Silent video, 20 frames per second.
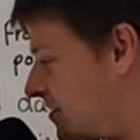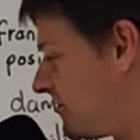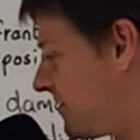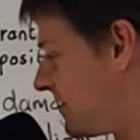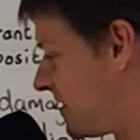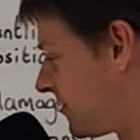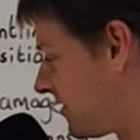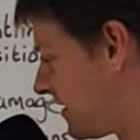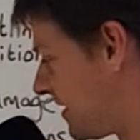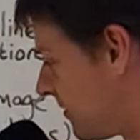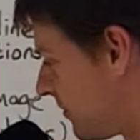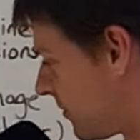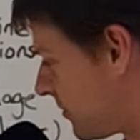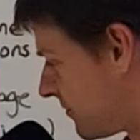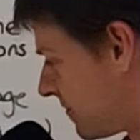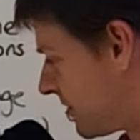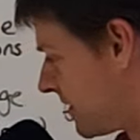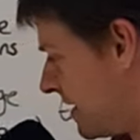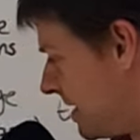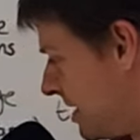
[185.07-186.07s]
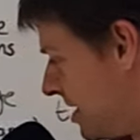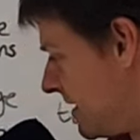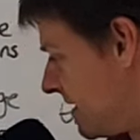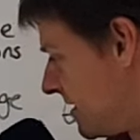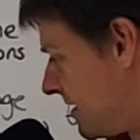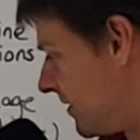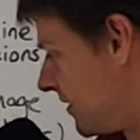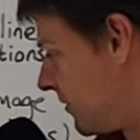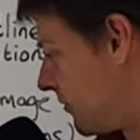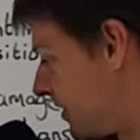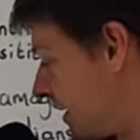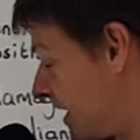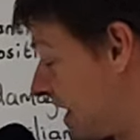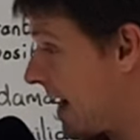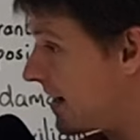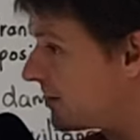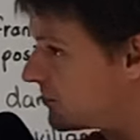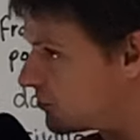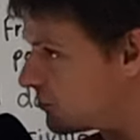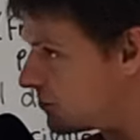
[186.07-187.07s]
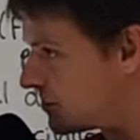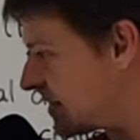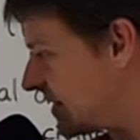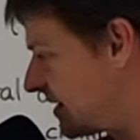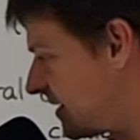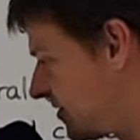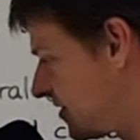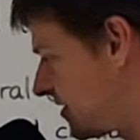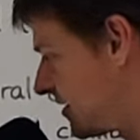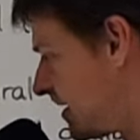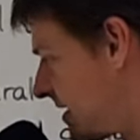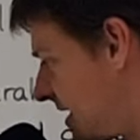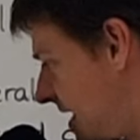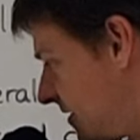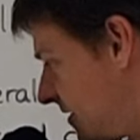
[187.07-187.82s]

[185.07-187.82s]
Obviously, a lot of there are a lot of casualties in an